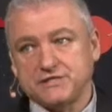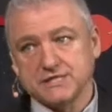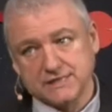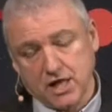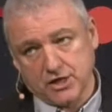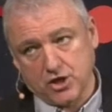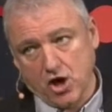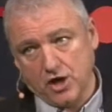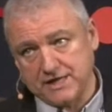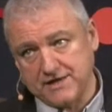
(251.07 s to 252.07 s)
Just like
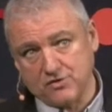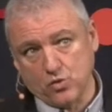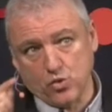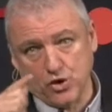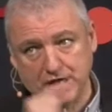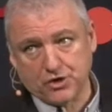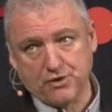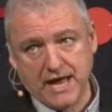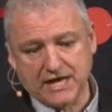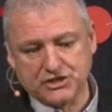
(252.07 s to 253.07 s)
God had given a word at
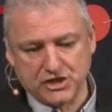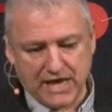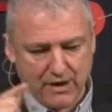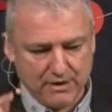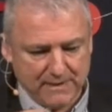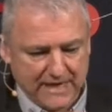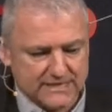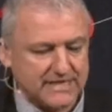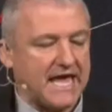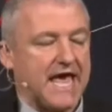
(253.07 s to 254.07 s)
creation, now he
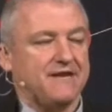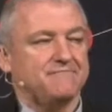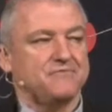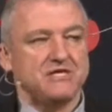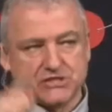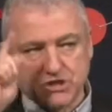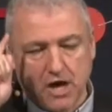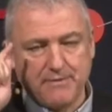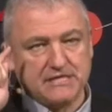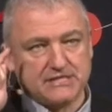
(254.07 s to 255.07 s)
begins again. This
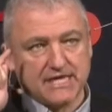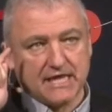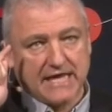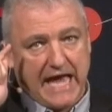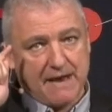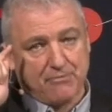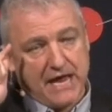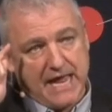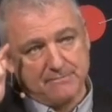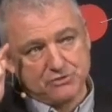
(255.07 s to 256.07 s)
time he's telling
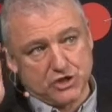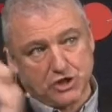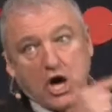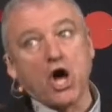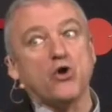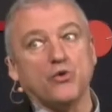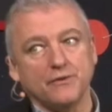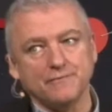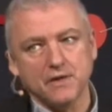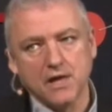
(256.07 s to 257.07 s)
Abraham to go.
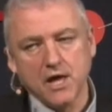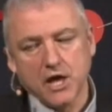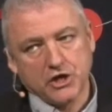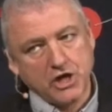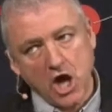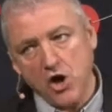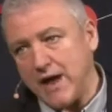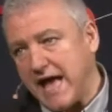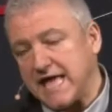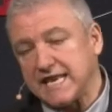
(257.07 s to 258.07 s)

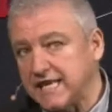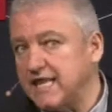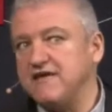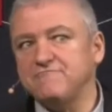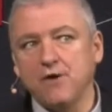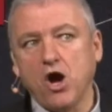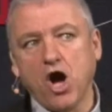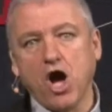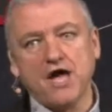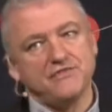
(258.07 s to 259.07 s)
Go and leave
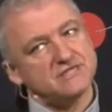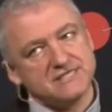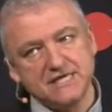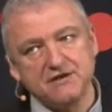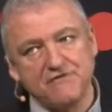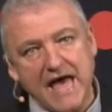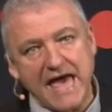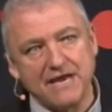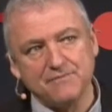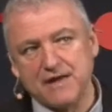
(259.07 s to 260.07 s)
behind the sin of
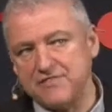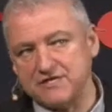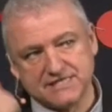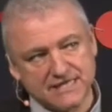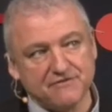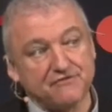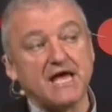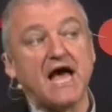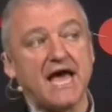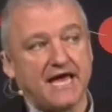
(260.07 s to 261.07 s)
Adam and the sin of
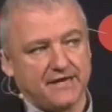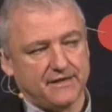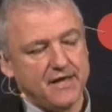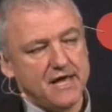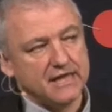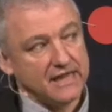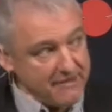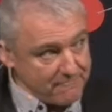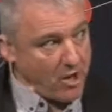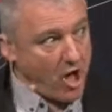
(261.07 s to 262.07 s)
Cain.
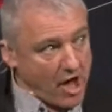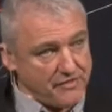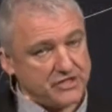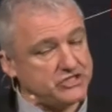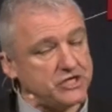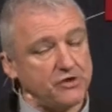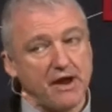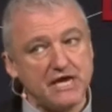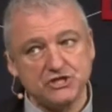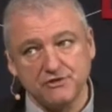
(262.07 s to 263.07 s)
Leave behind the
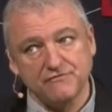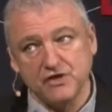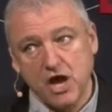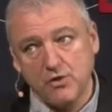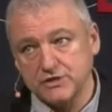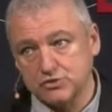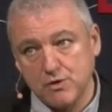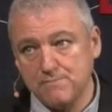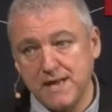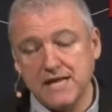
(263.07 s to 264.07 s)
generation of Noah's
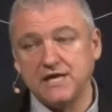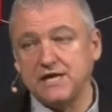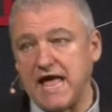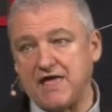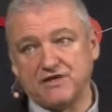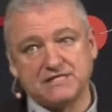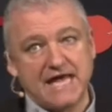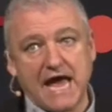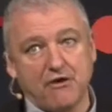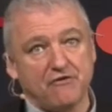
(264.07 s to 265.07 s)
rebellion and the
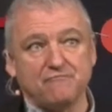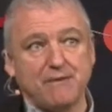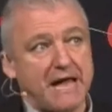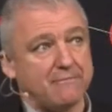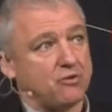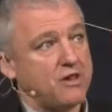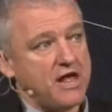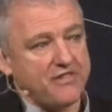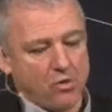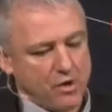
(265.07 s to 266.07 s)
Tower of Babel
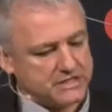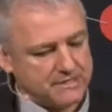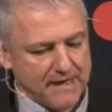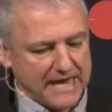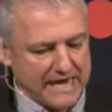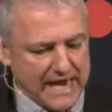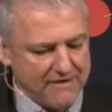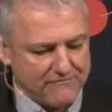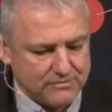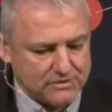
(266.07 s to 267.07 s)
that wanted to make a
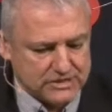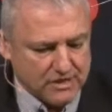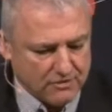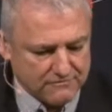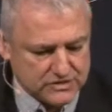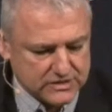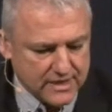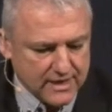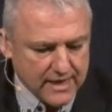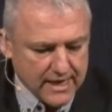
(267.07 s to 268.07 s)
name for themselves.
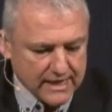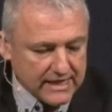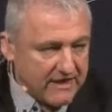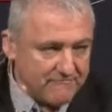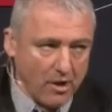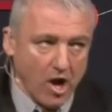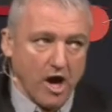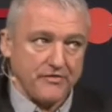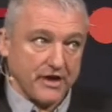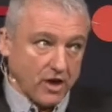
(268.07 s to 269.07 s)
Leave
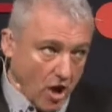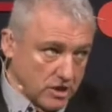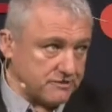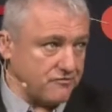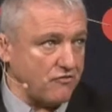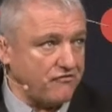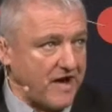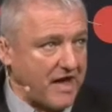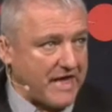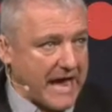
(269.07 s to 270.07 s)
behind the gods of your
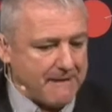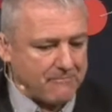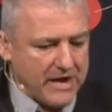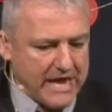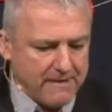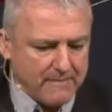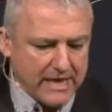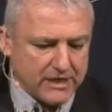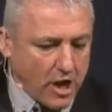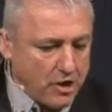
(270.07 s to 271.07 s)
father Abraham
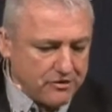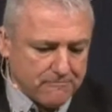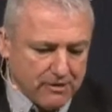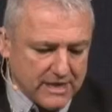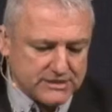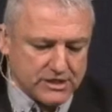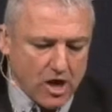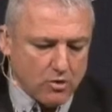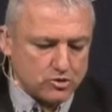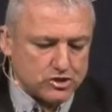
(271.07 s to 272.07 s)
and go to the place that
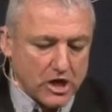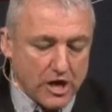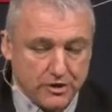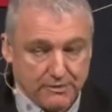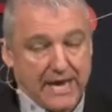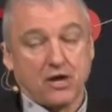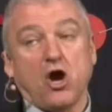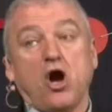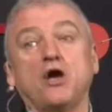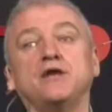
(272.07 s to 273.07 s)
I will show you. Now,
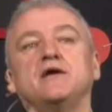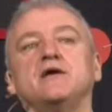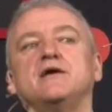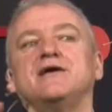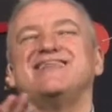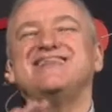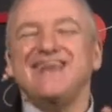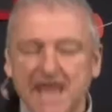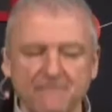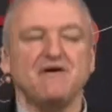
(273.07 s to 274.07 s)
God
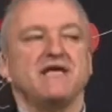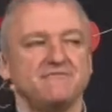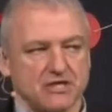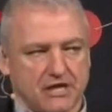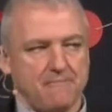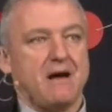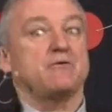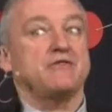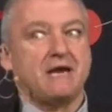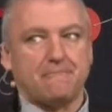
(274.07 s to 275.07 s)
never gives a
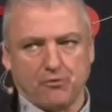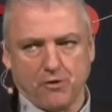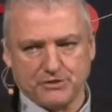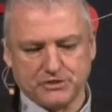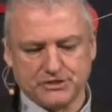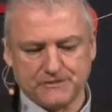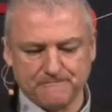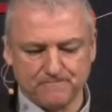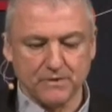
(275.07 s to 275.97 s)
command without a promise.